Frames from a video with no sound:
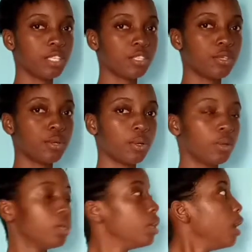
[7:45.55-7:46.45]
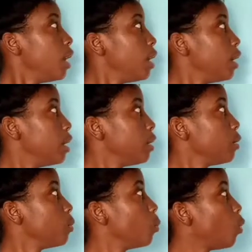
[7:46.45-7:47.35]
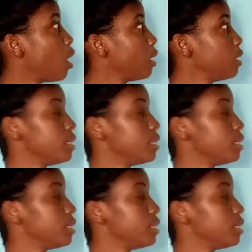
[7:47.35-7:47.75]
to know are 1,